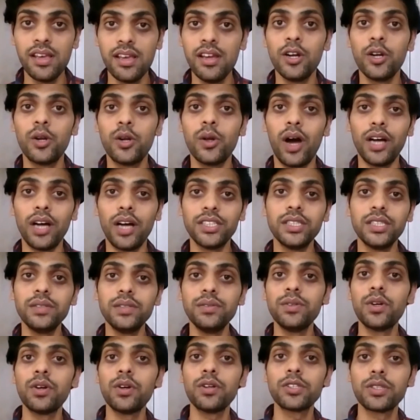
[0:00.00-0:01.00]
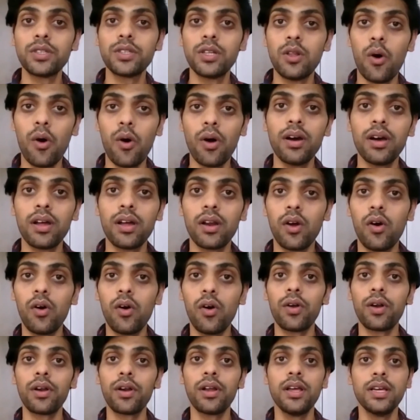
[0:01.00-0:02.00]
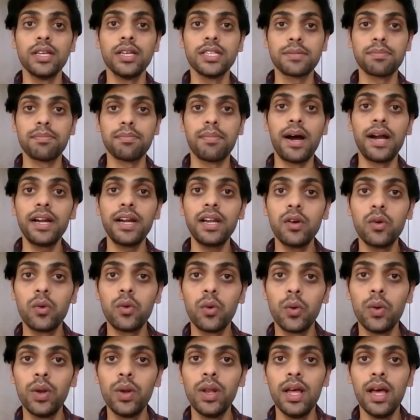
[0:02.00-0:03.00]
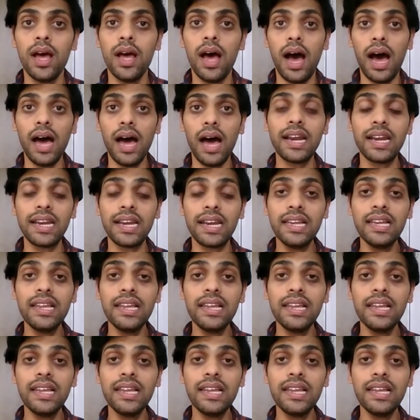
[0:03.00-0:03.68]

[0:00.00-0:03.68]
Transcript: to achieve your longer or smarter goal, are really